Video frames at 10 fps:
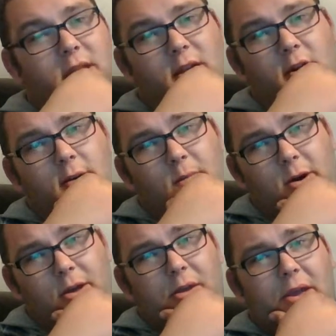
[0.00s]
They can't
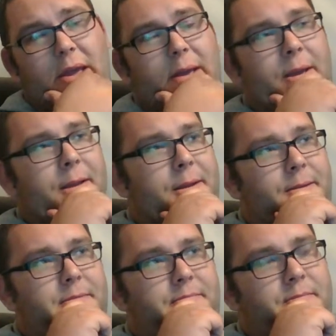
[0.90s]
work.
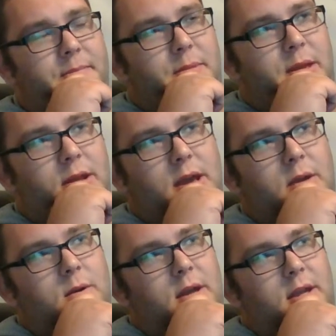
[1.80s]

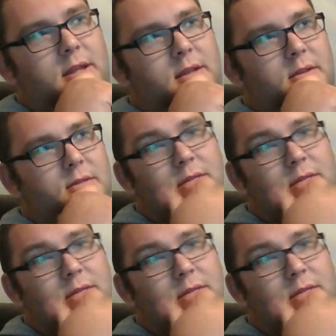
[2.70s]
And